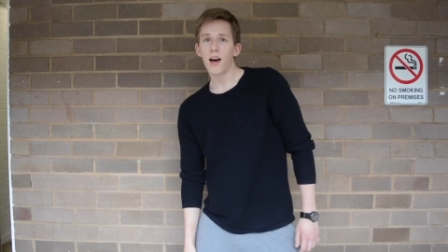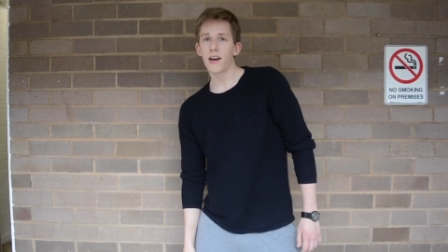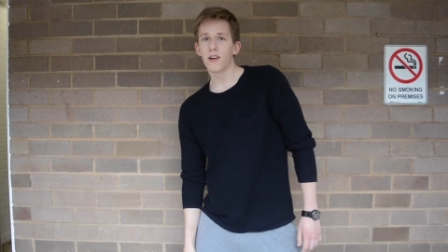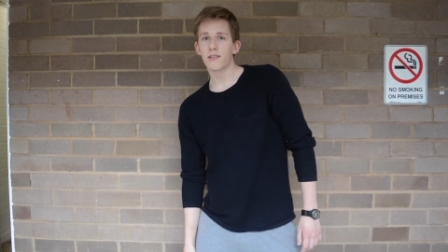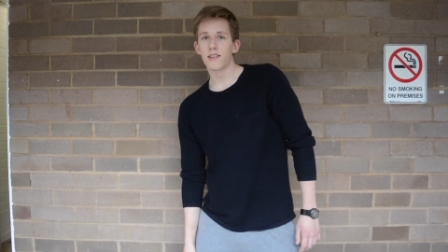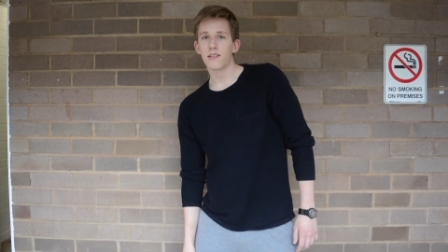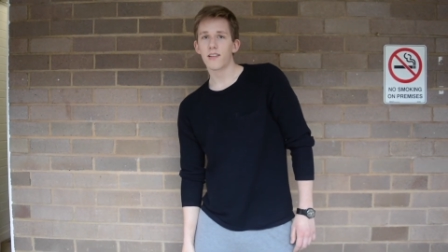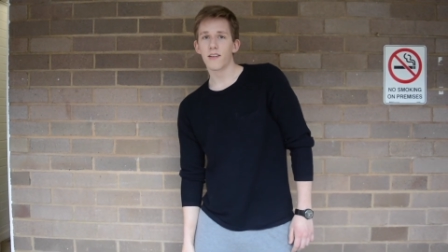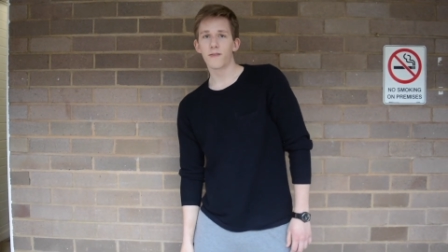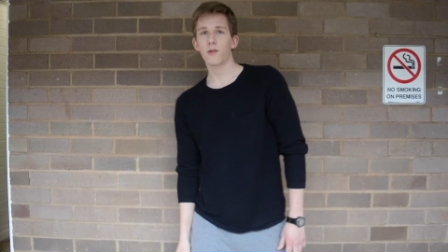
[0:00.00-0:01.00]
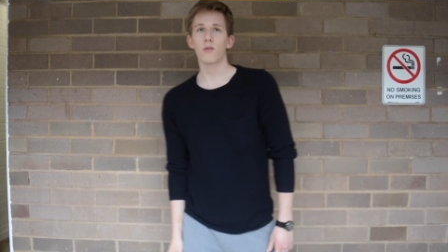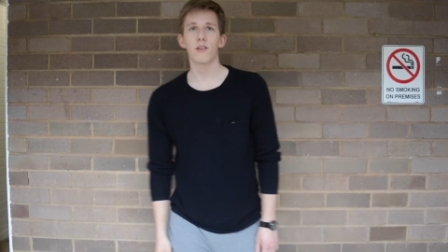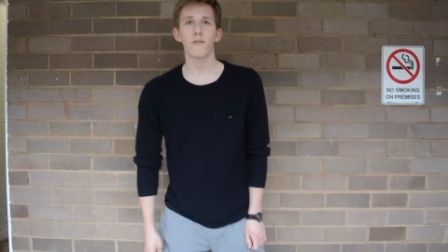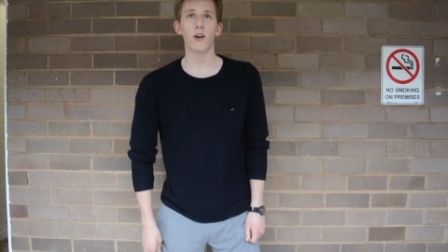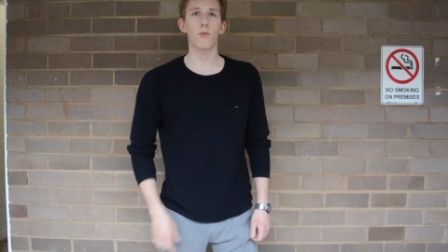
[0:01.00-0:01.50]
Hey Ursies, if you
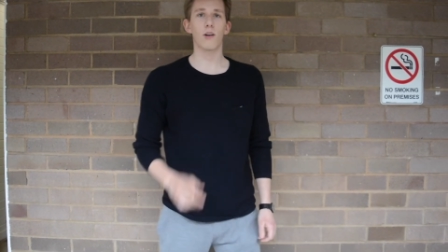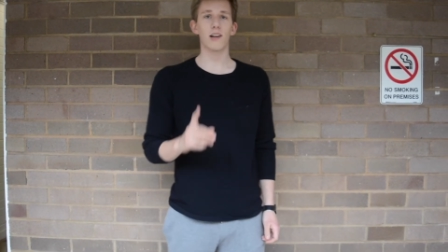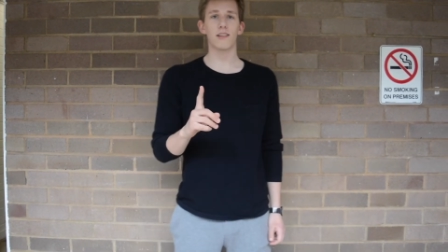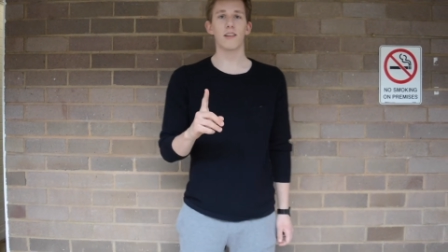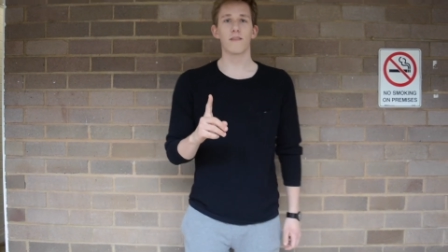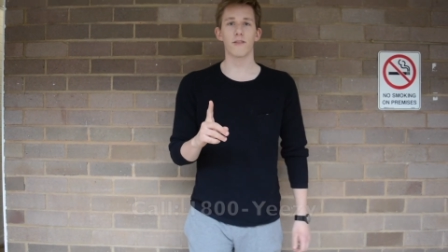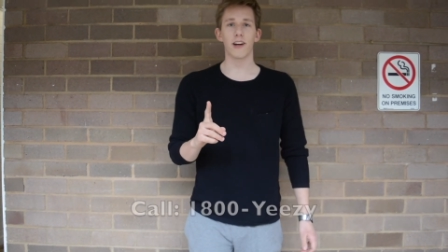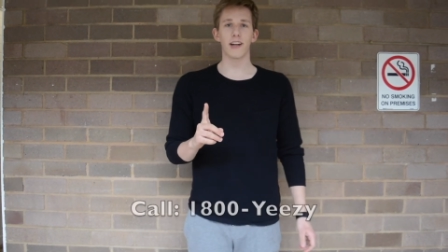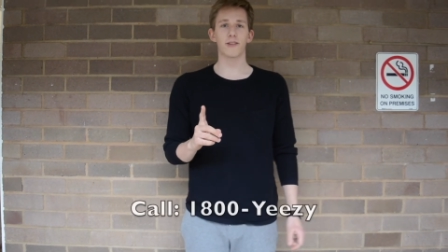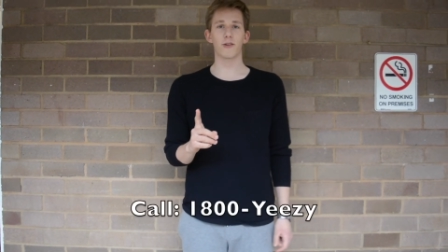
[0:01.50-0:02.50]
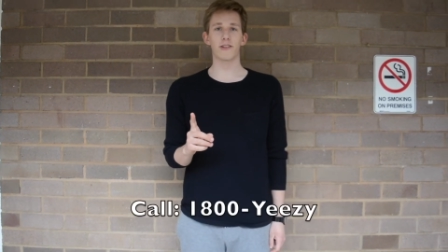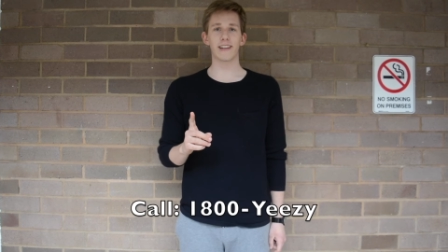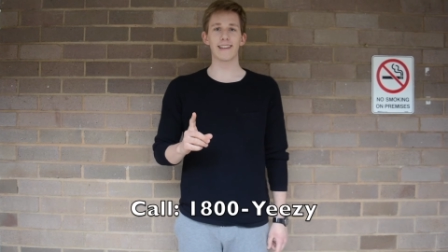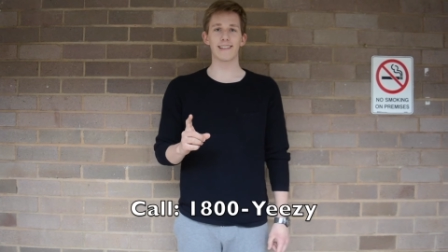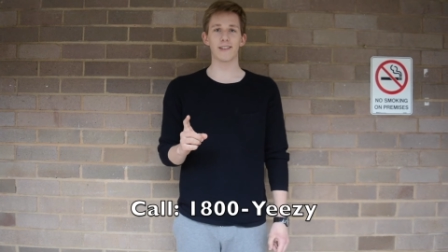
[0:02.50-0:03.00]
want to vote one for Andrew
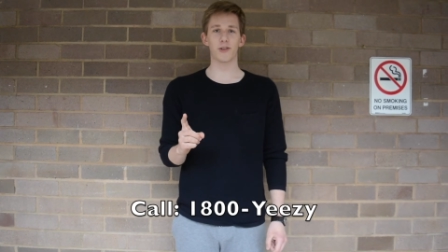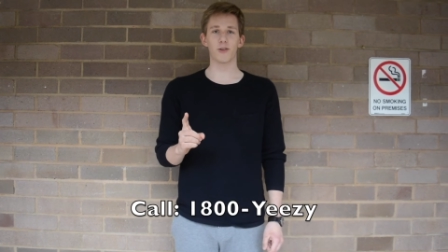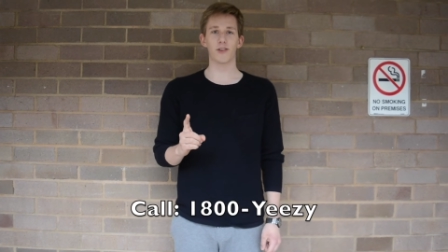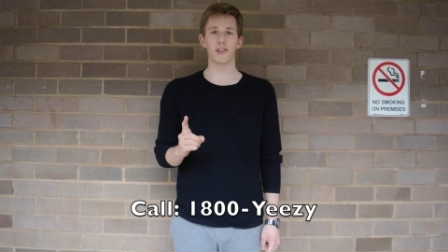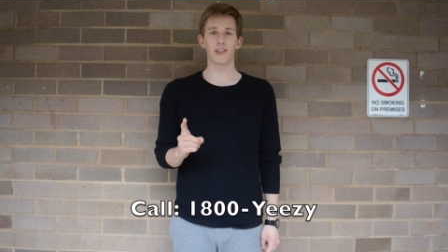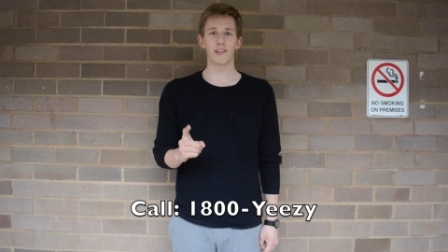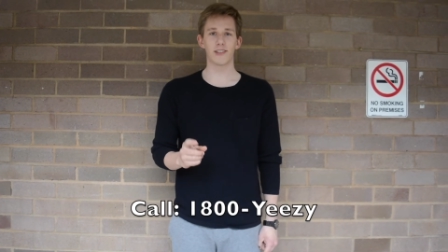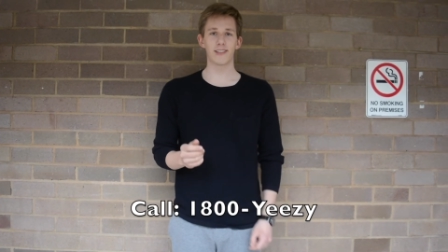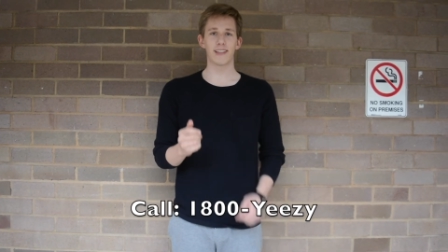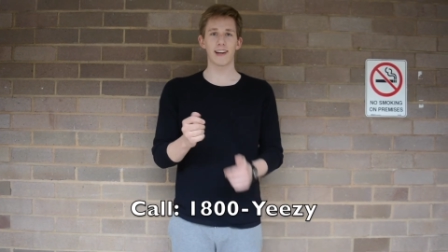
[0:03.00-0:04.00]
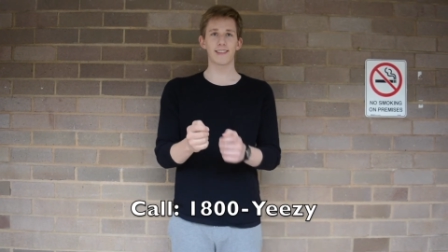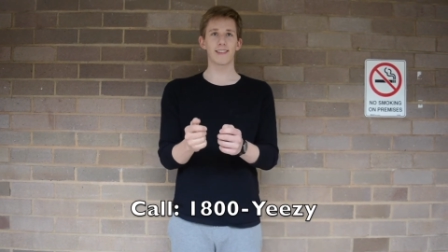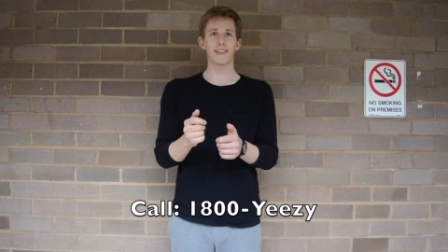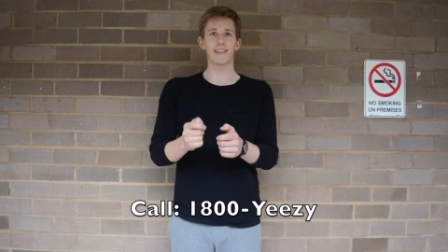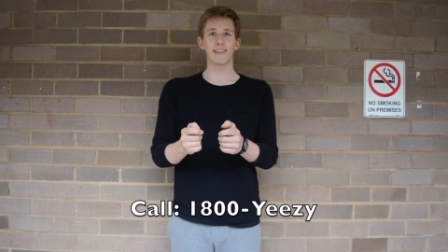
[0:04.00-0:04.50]
Yeezy George, just text
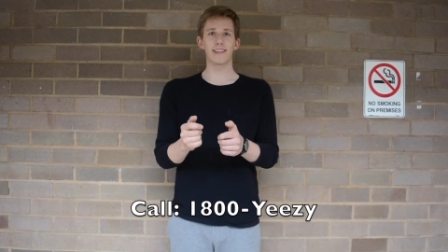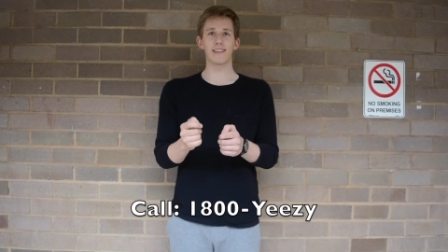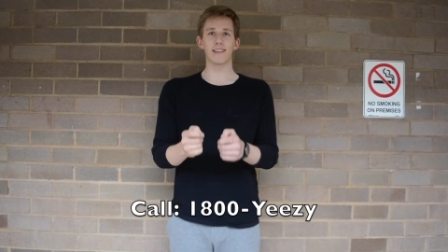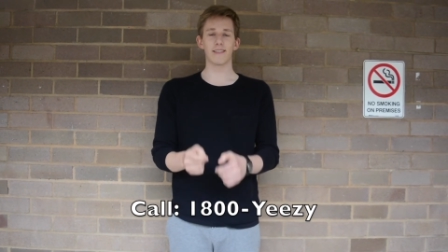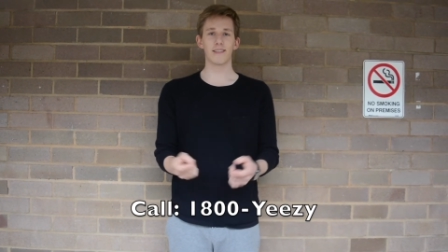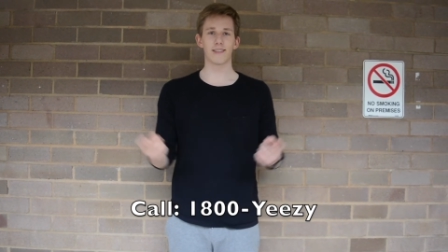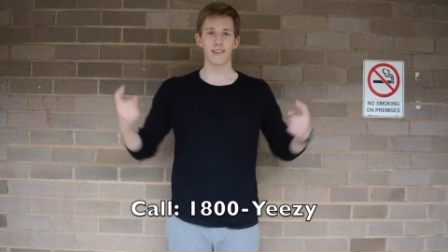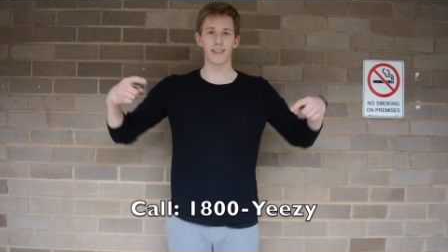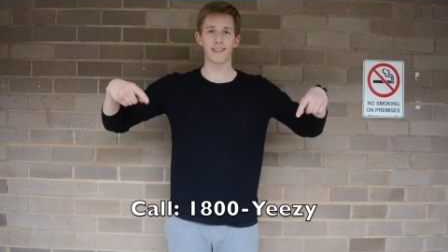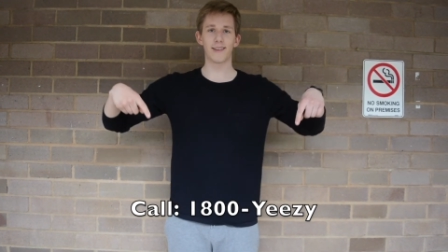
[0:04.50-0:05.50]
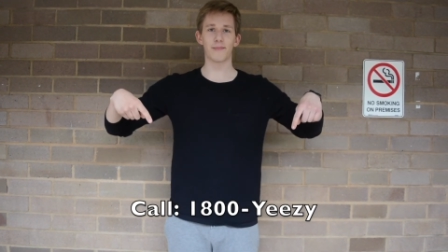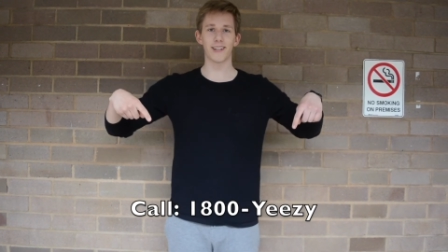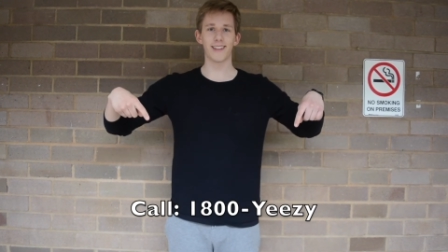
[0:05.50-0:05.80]
Yeezy to this number.